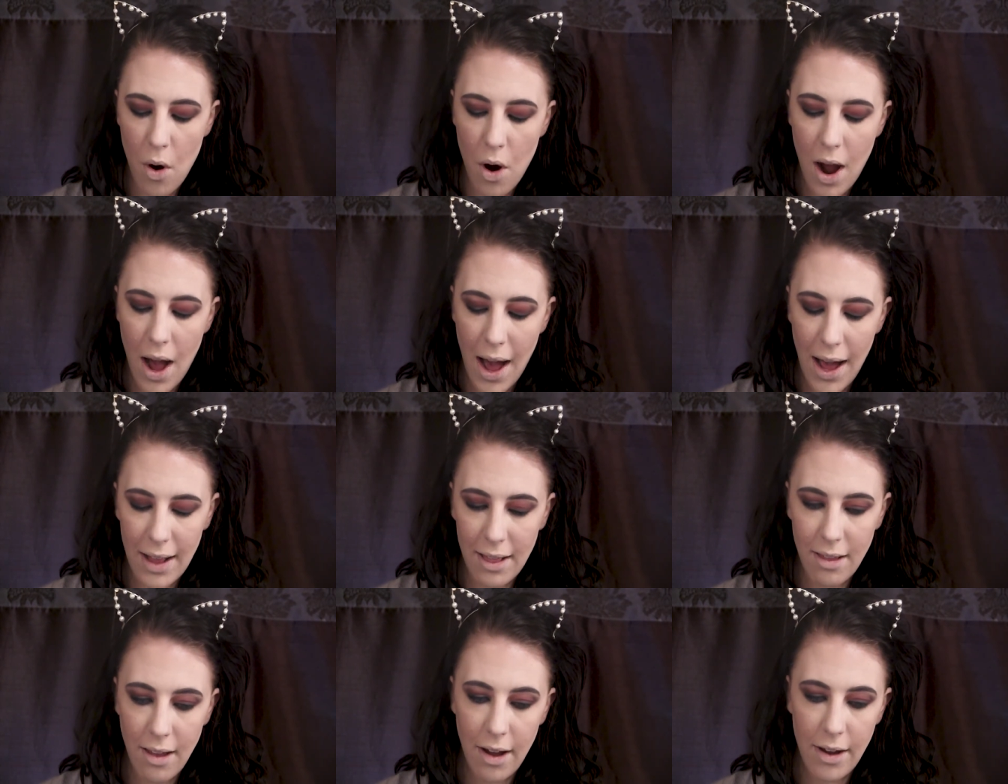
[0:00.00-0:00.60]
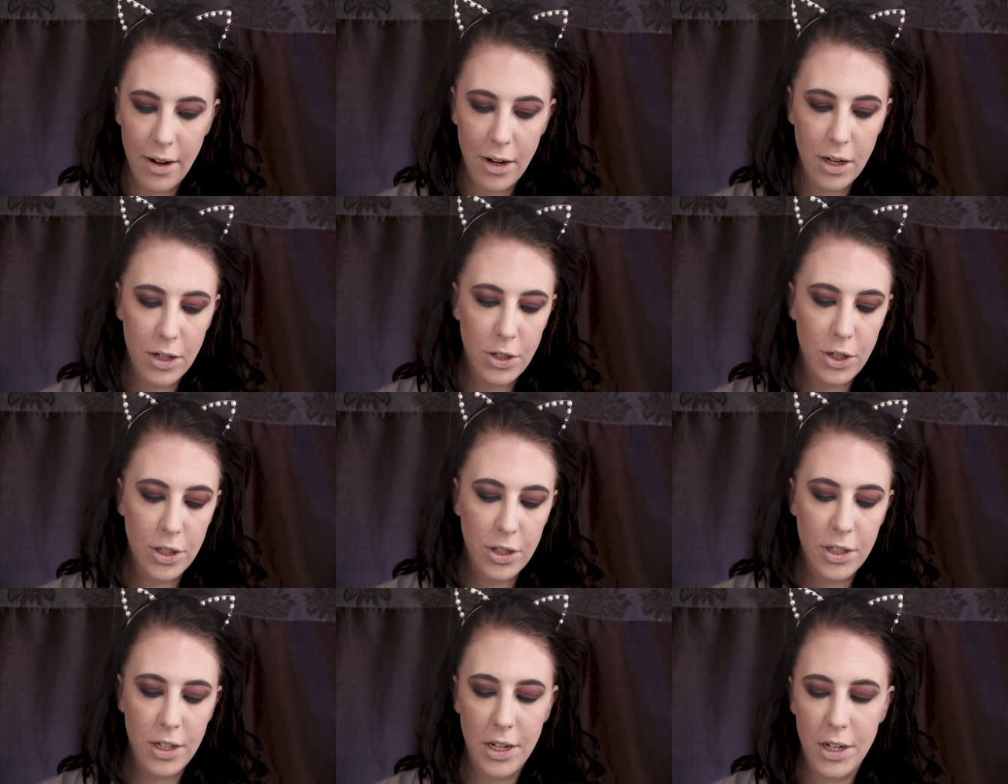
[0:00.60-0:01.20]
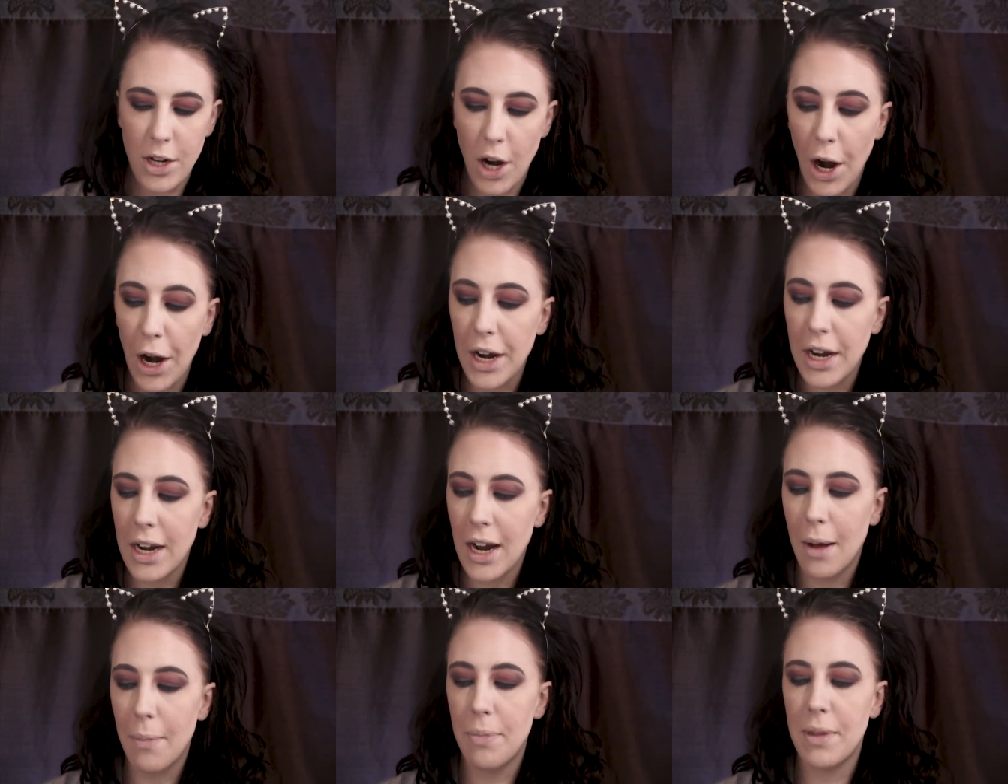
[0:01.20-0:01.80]
eyeliner just to darken
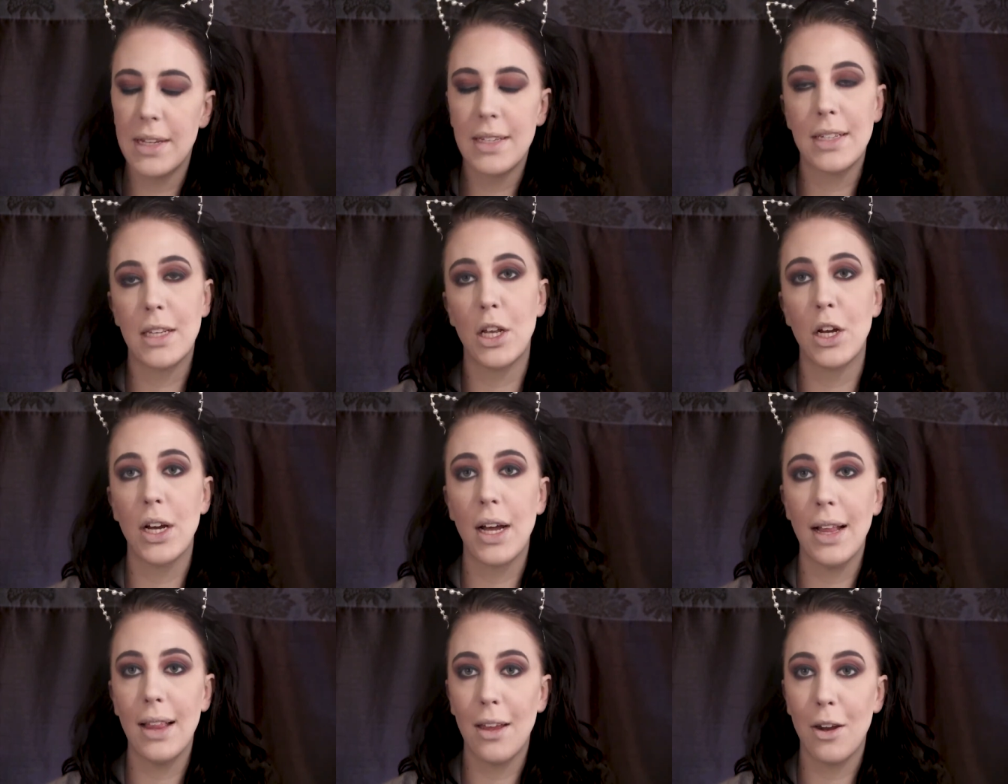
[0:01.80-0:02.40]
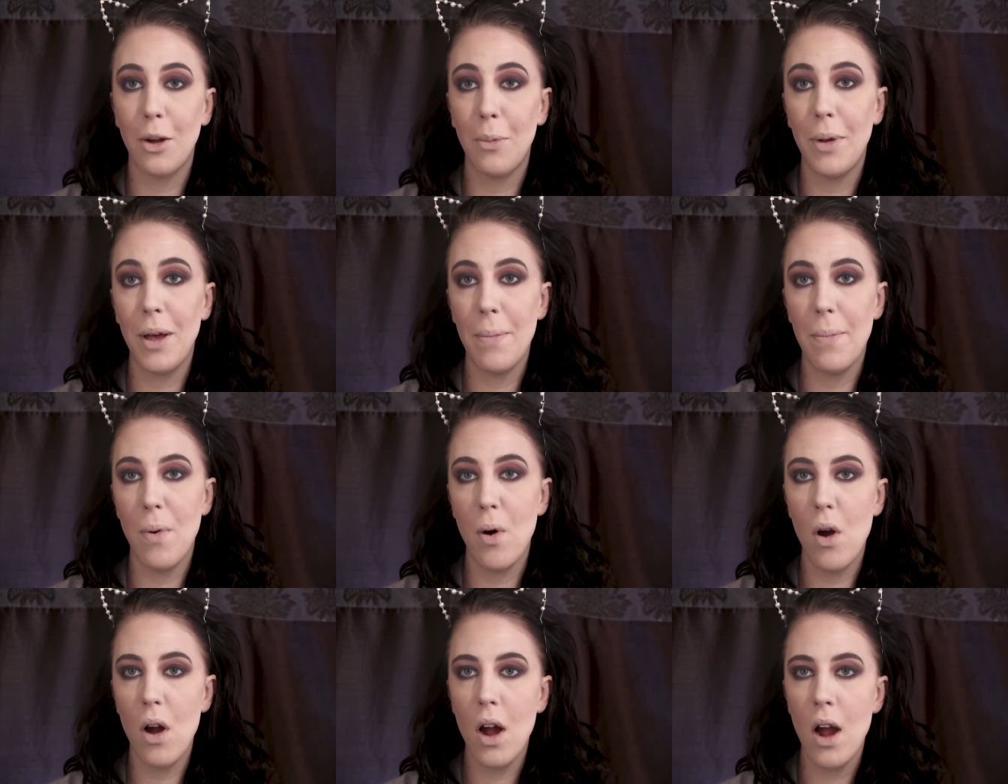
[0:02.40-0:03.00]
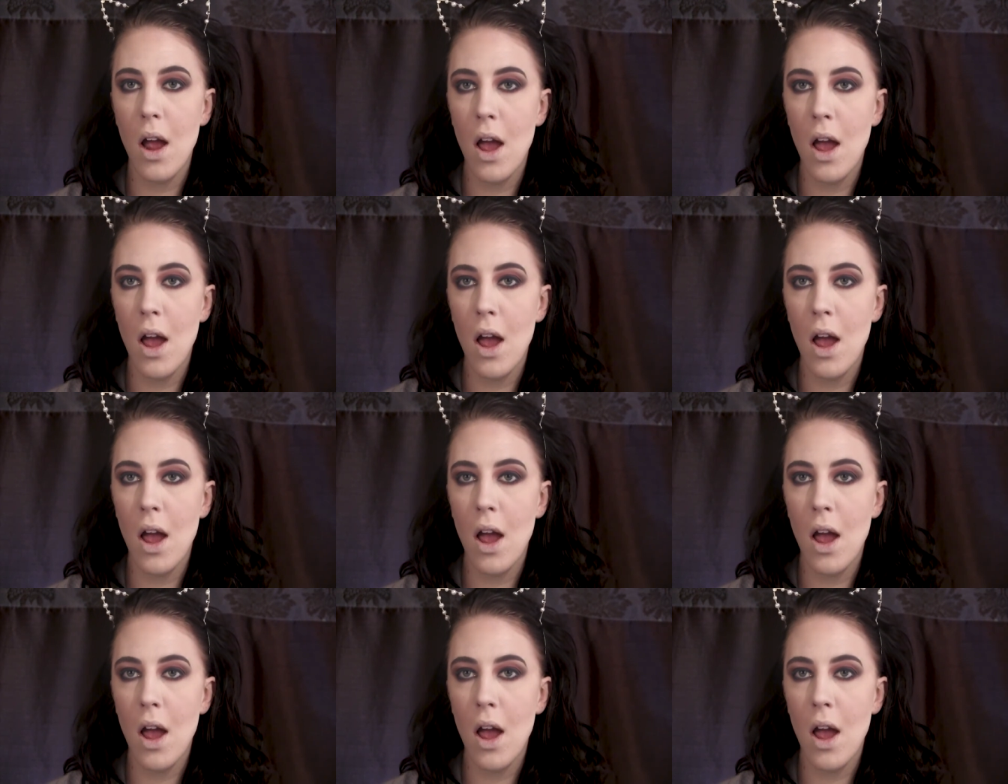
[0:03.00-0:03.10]
up this look a little bit more.